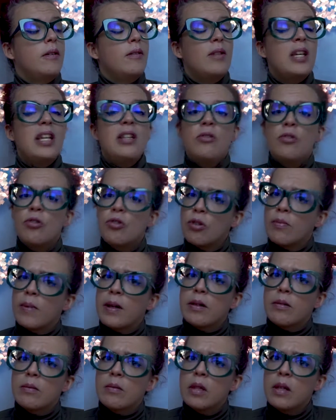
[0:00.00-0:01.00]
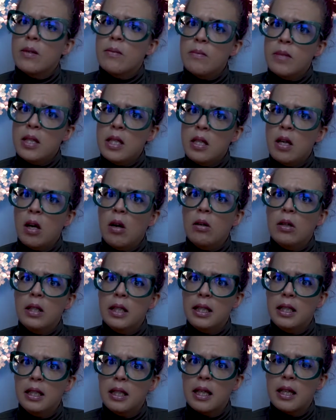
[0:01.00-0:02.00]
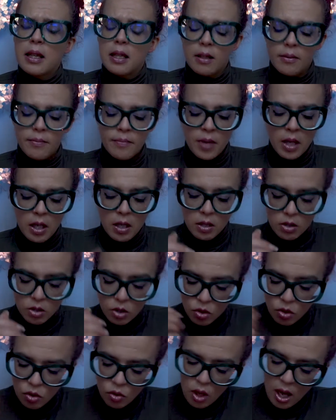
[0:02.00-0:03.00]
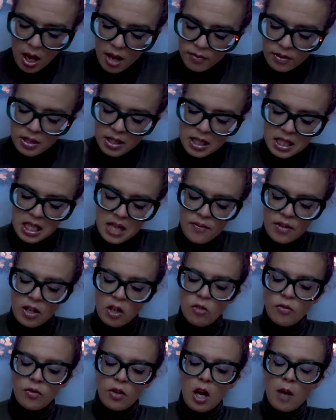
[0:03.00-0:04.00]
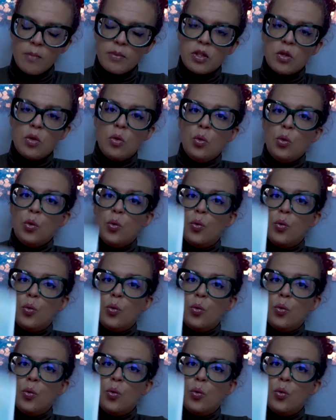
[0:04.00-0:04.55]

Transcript: introvert, can they call it like that? So you have the Seven of Cups all the